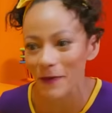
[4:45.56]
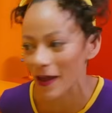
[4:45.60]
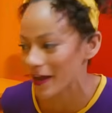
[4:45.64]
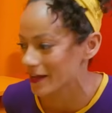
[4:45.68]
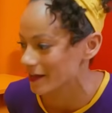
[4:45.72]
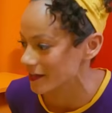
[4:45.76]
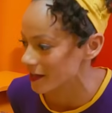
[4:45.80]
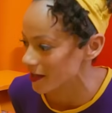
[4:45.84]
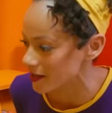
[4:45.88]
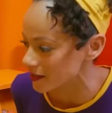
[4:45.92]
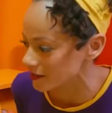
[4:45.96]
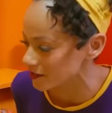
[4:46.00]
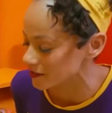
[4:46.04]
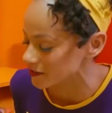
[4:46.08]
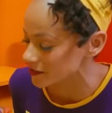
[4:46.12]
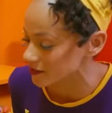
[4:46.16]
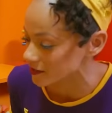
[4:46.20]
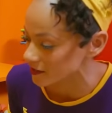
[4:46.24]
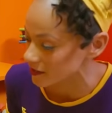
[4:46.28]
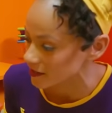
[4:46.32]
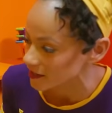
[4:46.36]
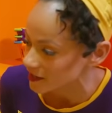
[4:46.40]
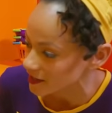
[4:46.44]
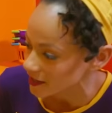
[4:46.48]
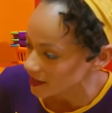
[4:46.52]
by
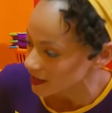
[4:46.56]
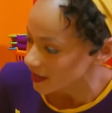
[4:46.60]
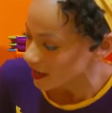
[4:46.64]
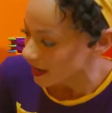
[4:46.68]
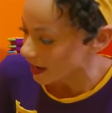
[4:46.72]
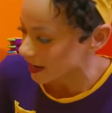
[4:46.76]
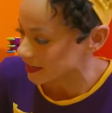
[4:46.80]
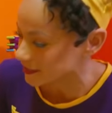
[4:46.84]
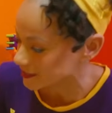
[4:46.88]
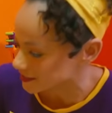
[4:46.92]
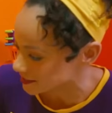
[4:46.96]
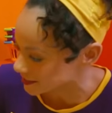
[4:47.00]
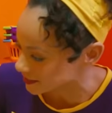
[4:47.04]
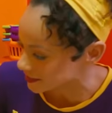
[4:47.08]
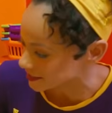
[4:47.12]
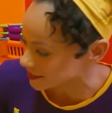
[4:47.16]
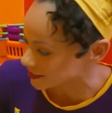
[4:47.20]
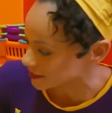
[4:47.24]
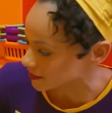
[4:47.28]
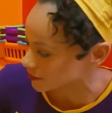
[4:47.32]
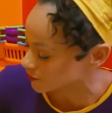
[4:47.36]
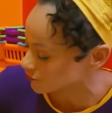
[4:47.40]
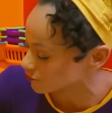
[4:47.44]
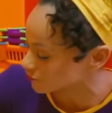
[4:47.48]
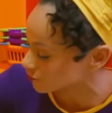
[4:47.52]
color. I
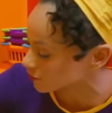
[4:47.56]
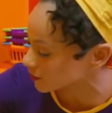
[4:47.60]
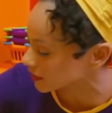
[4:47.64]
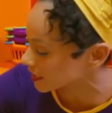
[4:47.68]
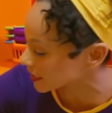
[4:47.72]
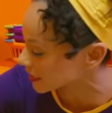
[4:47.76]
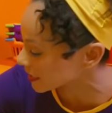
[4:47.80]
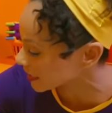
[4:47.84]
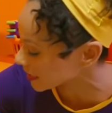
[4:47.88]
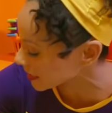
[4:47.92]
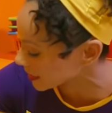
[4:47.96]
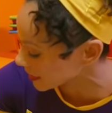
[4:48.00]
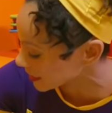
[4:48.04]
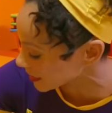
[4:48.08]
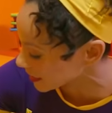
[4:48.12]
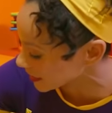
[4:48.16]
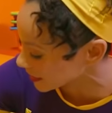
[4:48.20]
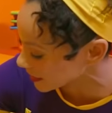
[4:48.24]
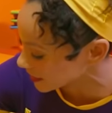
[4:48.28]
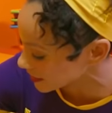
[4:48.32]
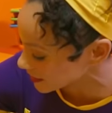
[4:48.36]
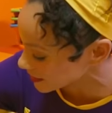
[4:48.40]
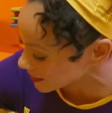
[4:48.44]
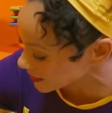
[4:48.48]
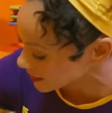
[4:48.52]
see
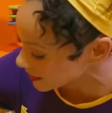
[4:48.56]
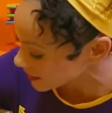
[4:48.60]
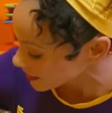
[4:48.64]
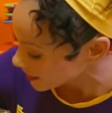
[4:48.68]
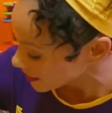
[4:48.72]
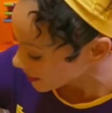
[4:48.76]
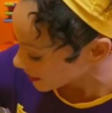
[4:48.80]
green